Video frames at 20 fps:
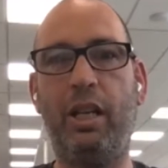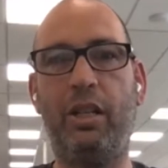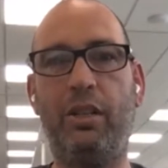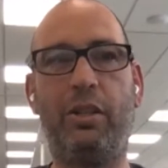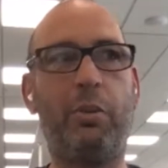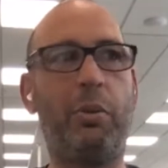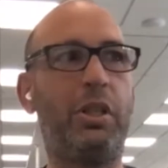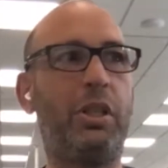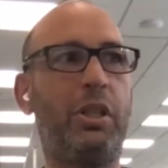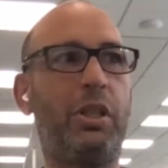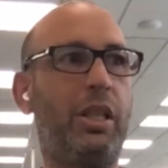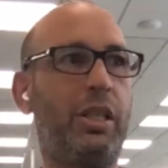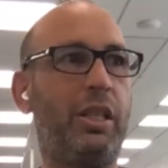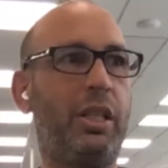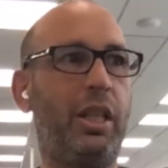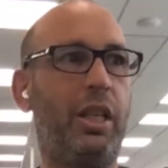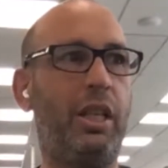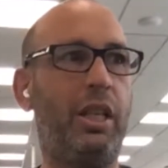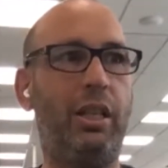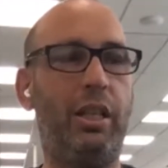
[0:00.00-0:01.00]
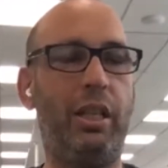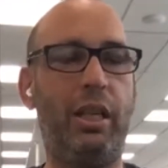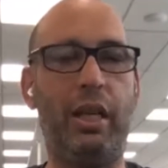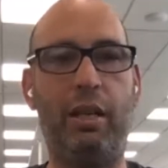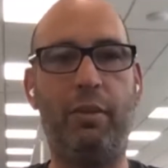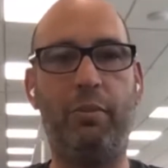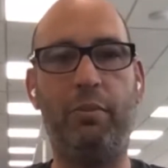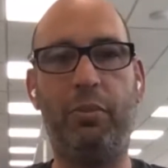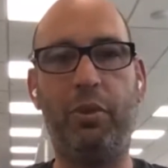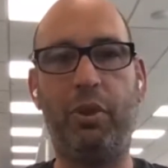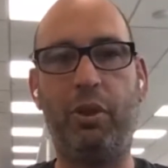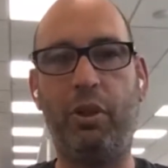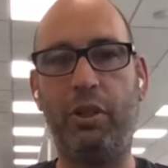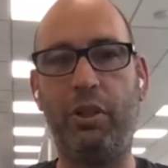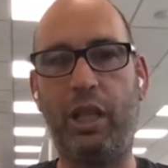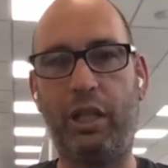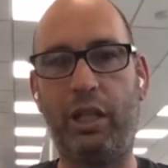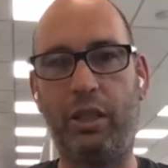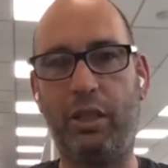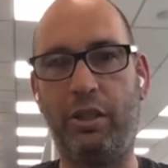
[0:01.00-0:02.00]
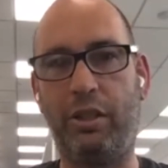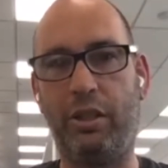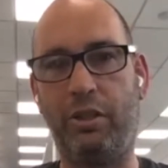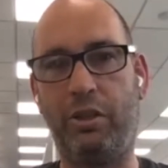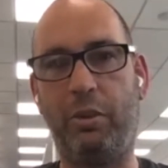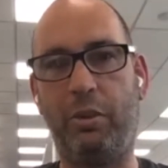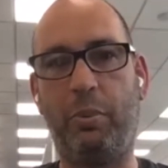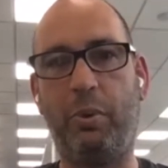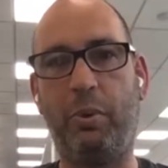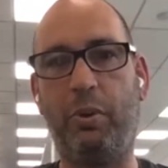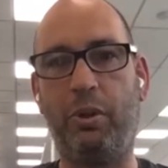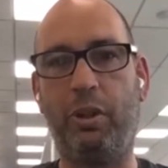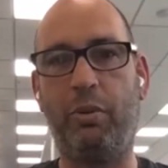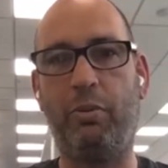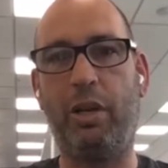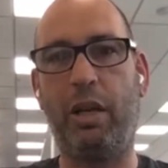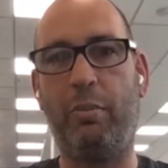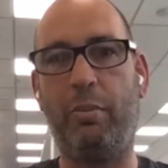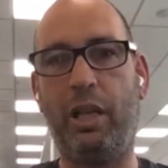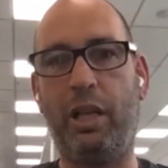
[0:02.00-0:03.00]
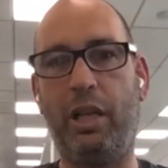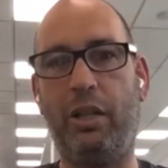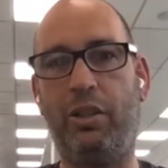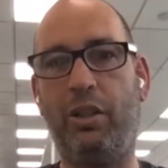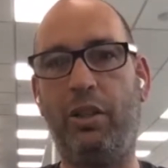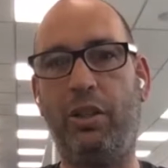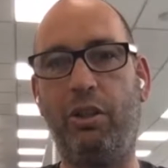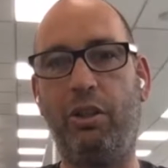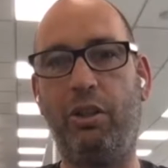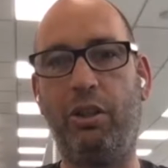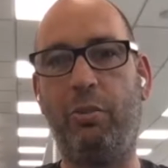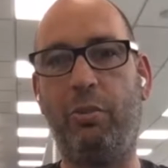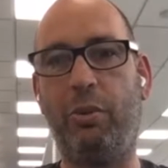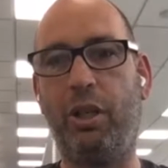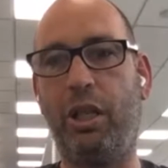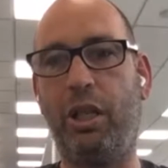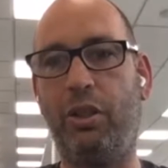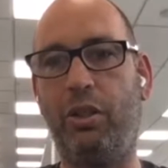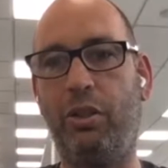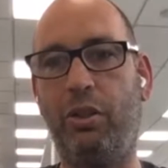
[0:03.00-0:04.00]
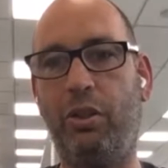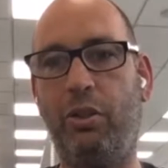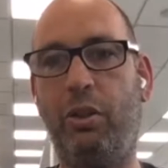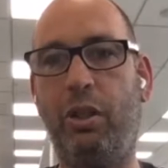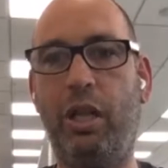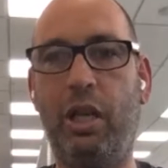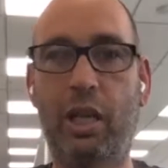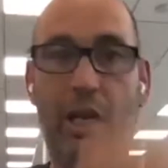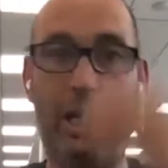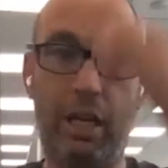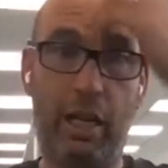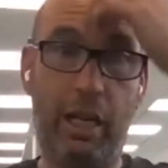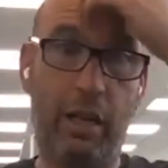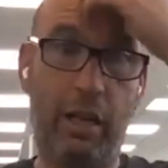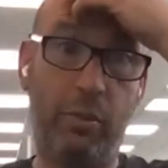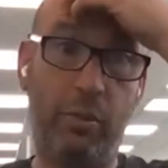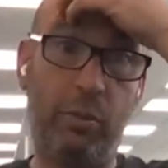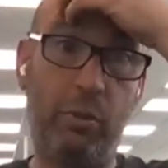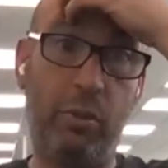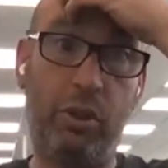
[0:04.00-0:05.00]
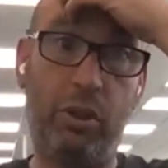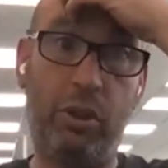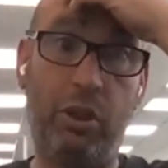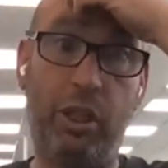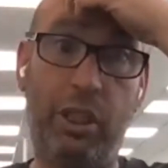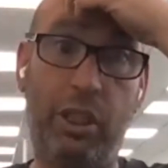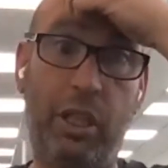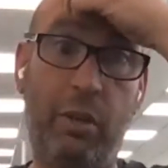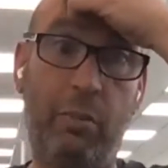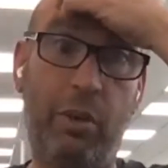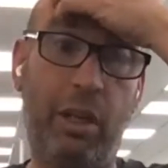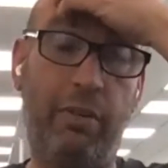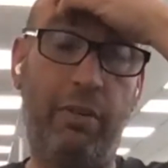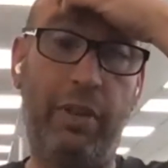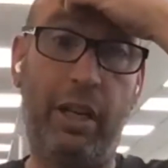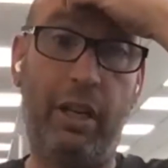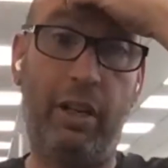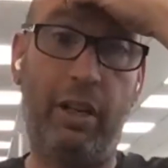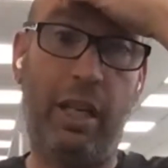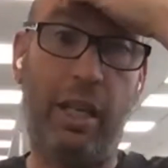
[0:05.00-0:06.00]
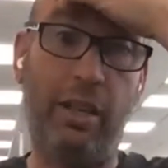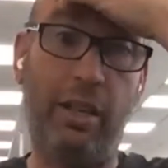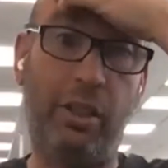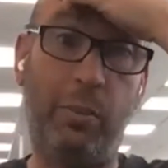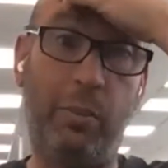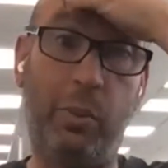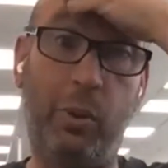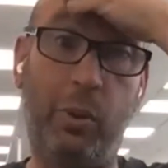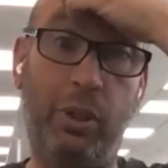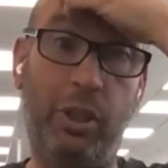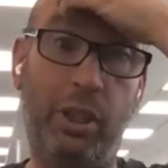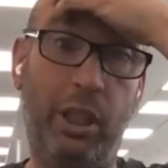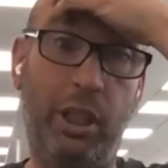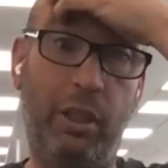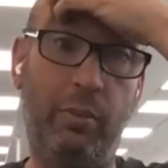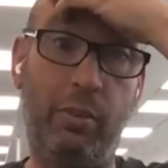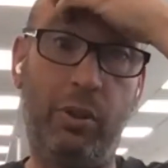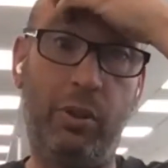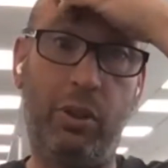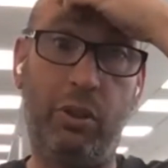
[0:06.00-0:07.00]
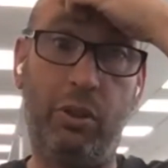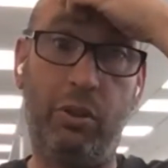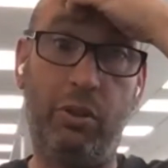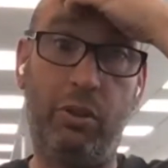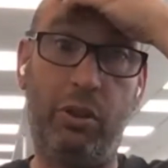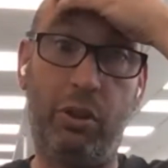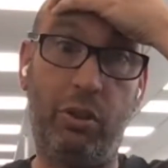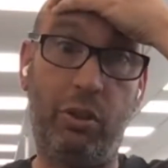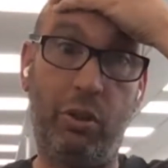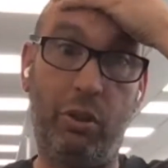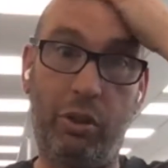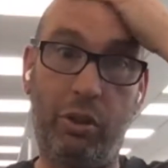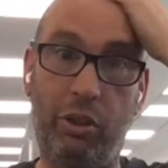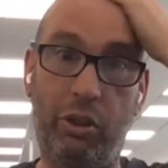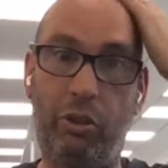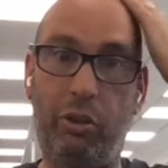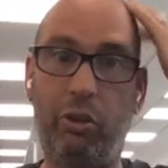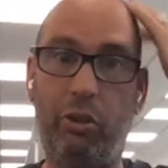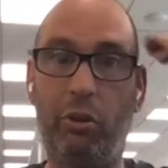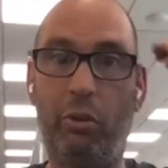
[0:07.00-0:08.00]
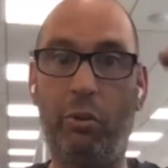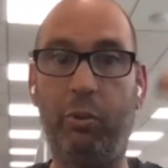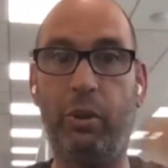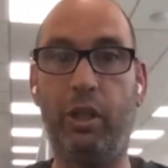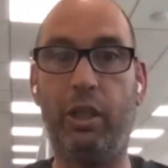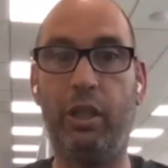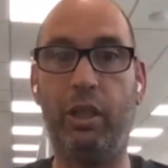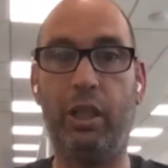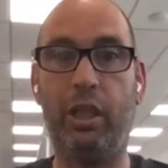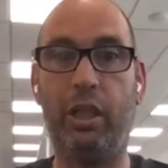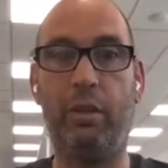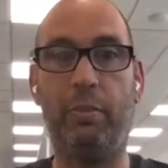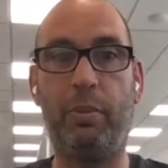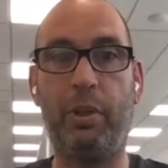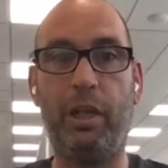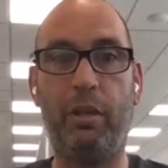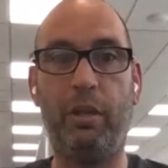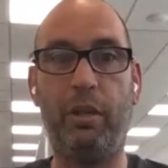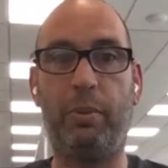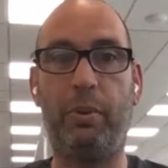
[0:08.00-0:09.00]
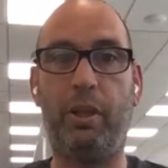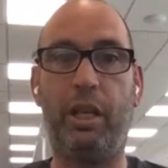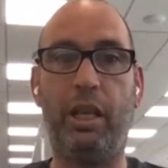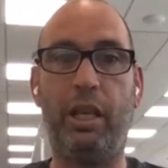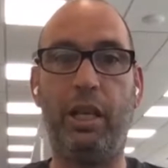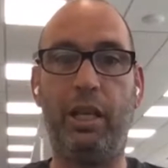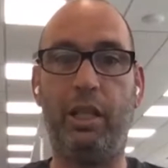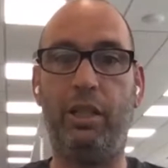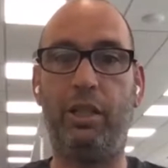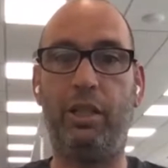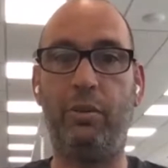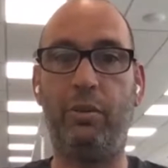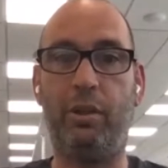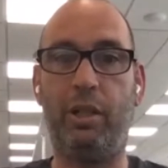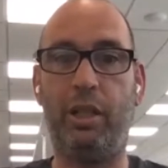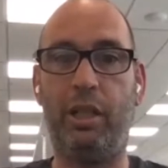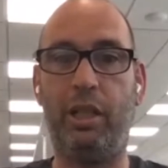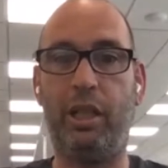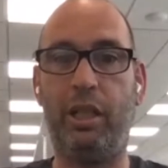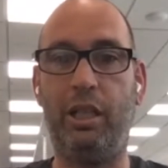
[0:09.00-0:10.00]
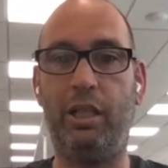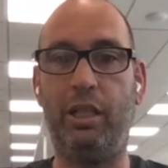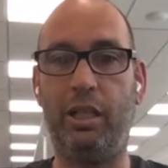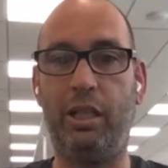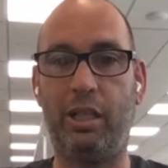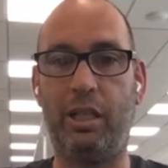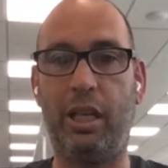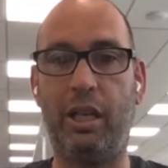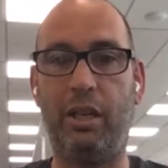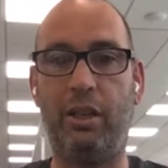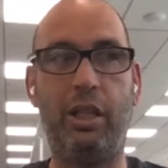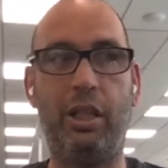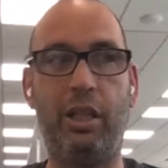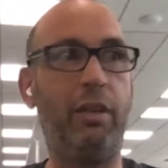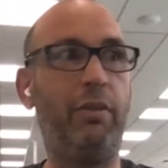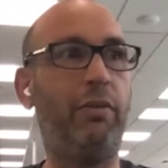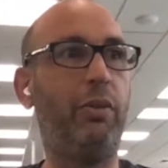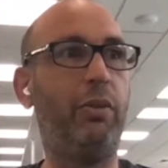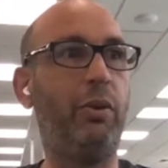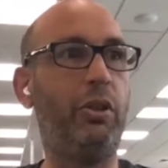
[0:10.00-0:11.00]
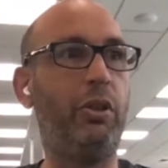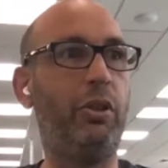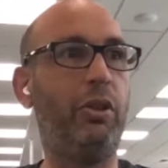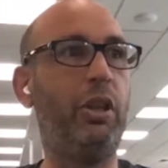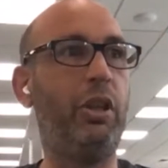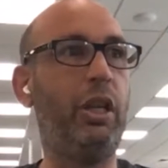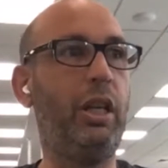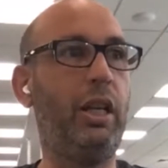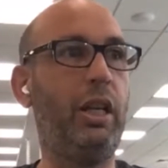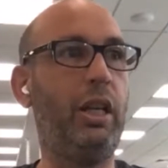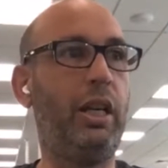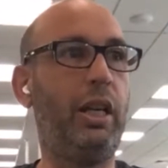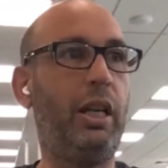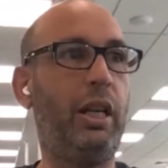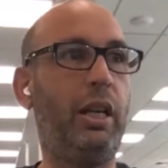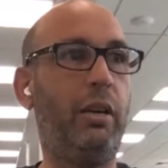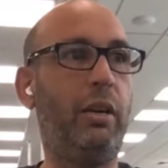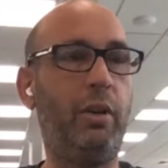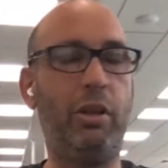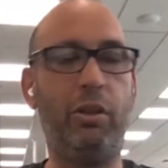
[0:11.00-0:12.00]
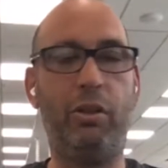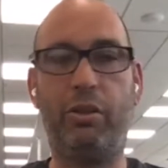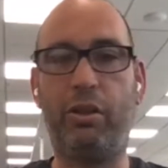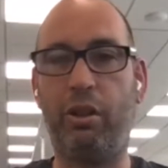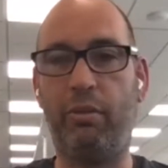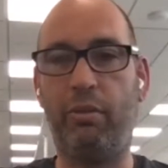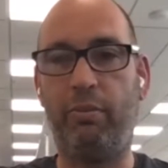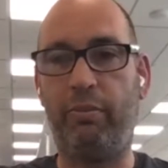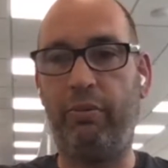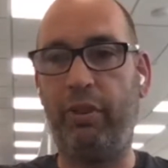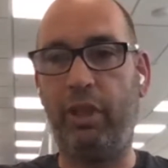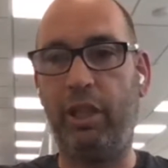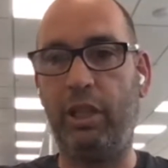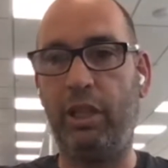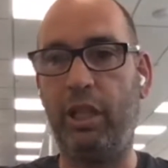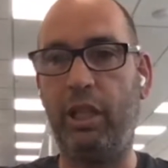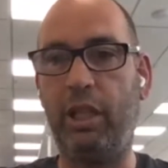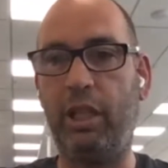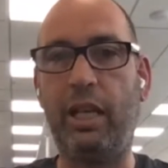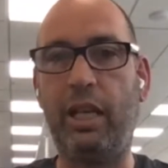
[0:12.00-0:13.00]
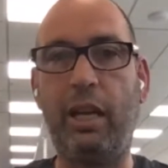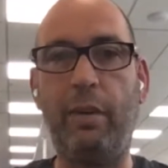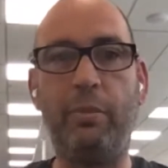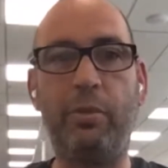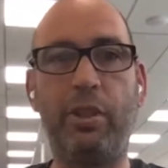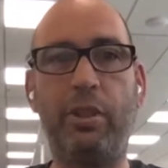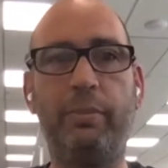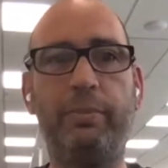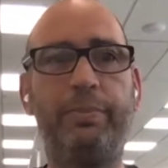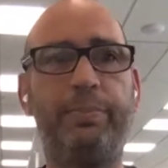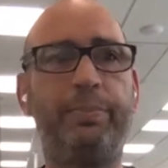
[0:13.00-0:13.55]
So as I said, contact us at support@ratemyagent.com.au. We'll certainly get one of our support team to talk you through and apply any discount there for you, and also fill in any gaps.